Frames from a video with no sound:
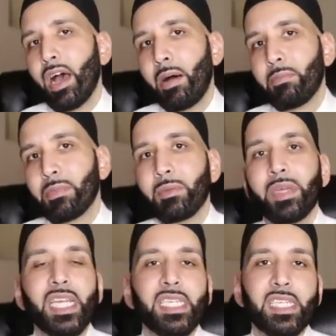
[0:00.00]
um,
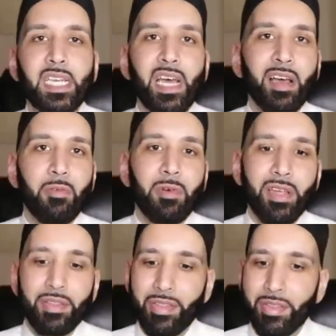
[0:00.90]
committing zina
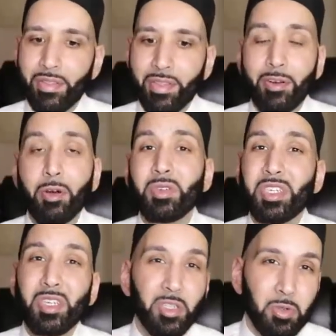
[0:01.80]
with their own
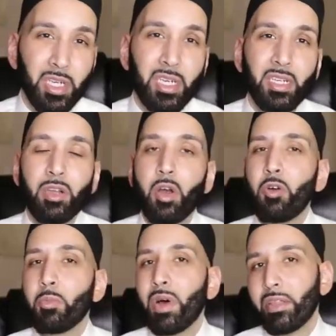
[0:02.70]
children, their
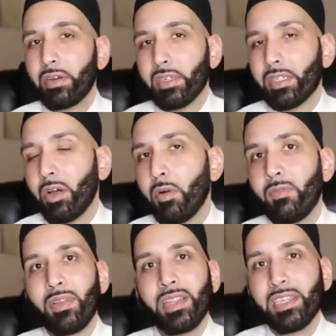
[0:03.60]
own mothers, their
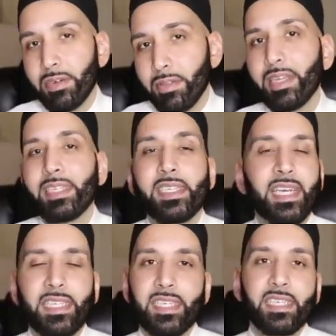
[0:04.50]
own. These are things
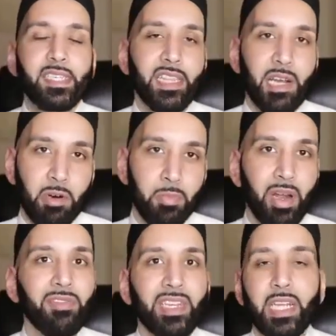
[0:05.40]
that existed that were
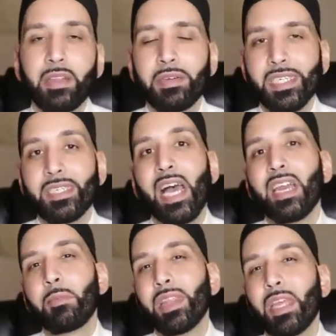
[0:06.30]
prevalent in their
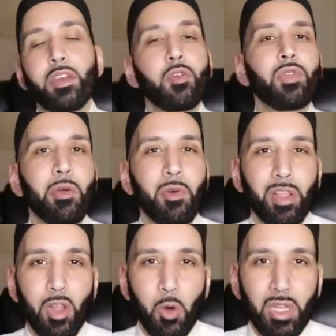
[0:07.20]
society, but they knew they
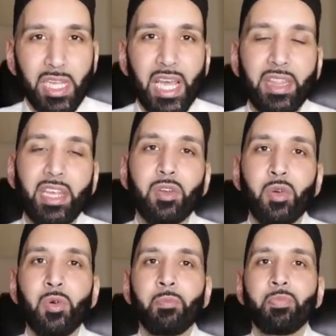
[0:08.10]
were lowly, and they
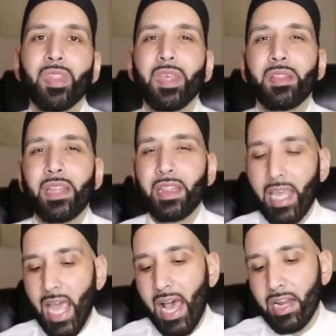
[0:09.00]
knew that
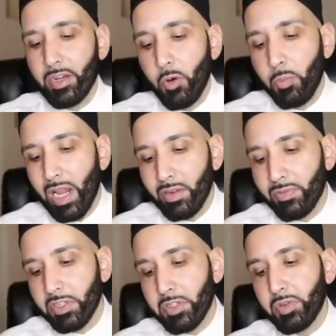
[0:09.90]
they had no
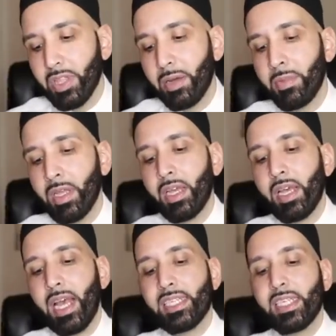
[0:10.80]
benefit to them
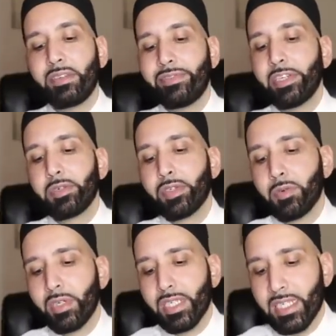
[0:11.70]
as individuals
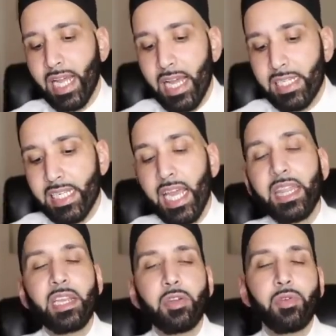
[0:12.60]
or society,
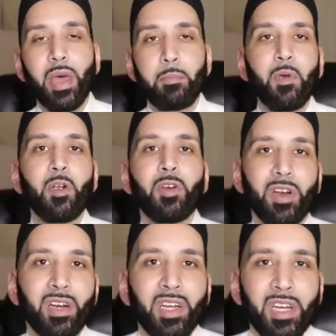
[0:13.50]
and they knew that
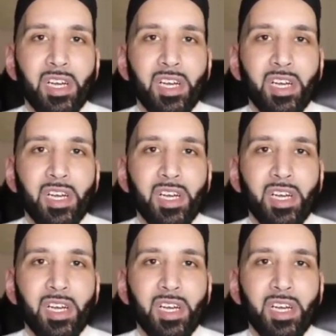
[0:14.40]
murder